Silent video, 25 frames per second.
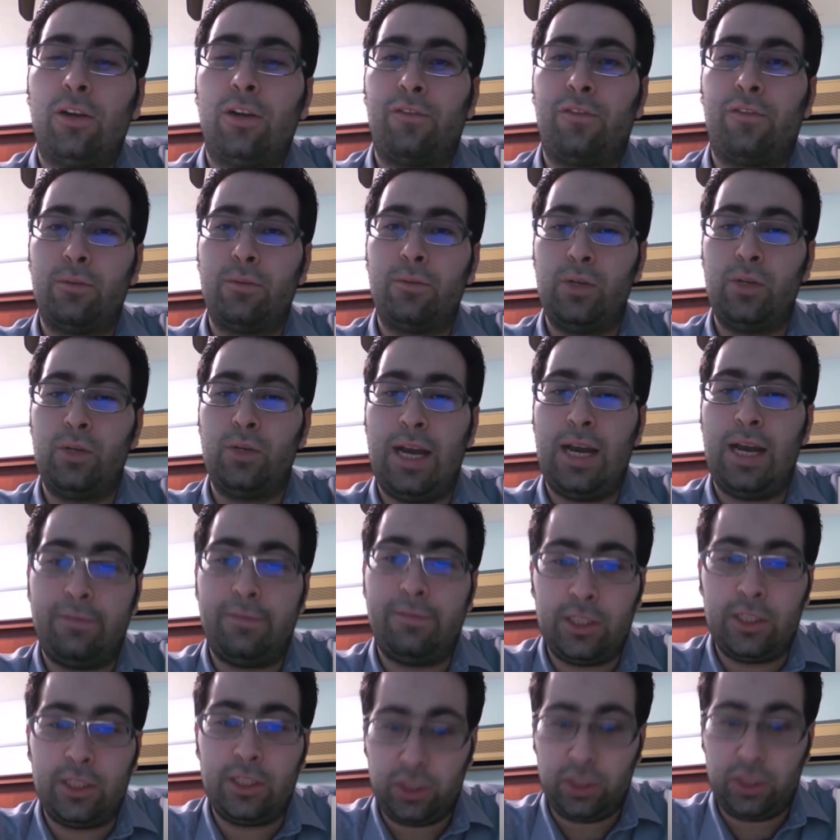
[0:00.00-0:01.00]
formula
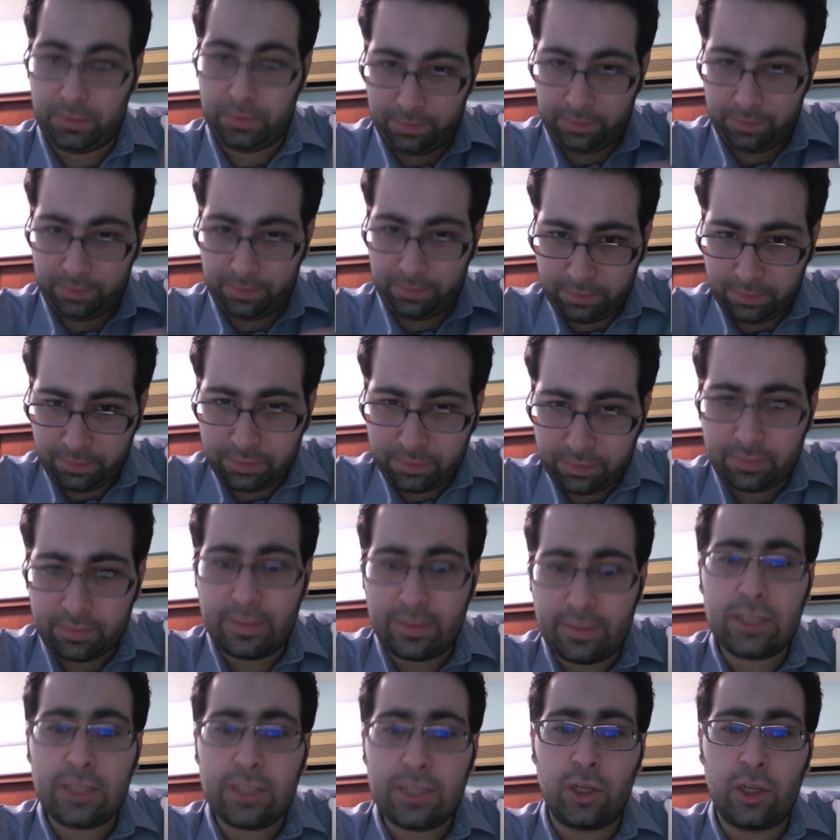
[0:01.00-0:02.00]
which
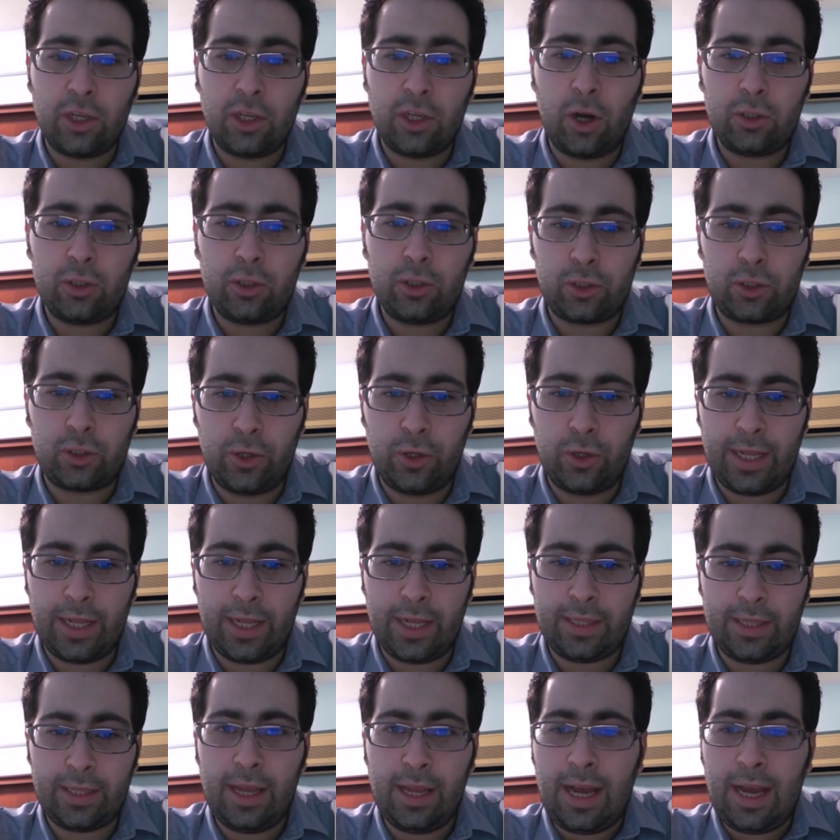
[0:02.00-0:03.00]
need to go through it.